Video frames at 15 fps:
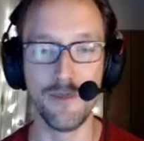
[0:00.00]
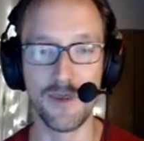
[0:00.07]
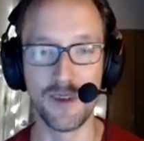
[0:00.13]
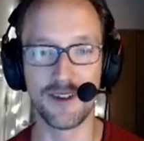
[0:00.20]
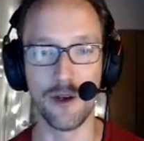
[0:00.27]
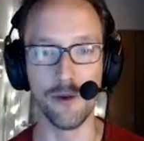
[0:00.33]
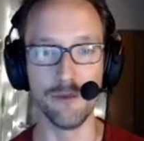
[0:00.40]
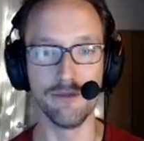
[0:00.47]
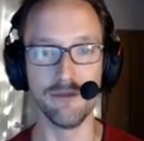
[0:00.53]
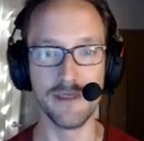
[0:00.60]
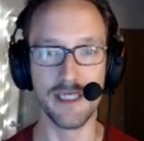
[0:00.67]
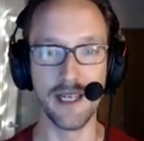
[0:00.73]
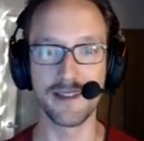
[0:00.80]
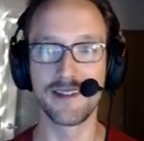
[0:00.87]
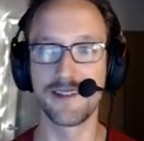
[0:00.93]
So
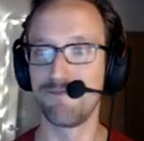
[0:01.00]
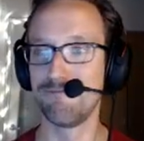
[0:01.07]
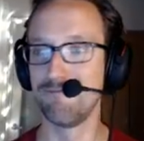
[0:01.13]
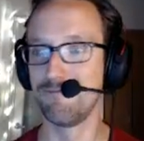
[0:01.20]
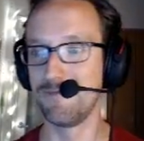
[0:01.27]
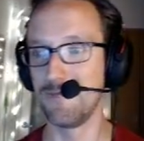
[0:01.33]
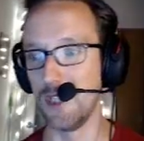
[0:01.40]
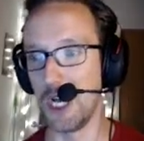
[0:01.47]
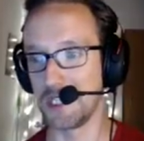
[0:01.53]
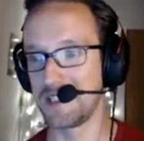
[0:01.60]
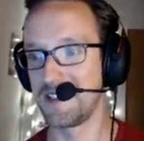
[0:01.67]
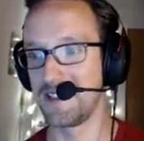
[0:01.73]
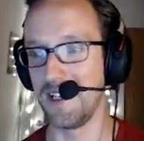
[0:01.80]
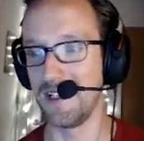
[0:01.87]
yes, lots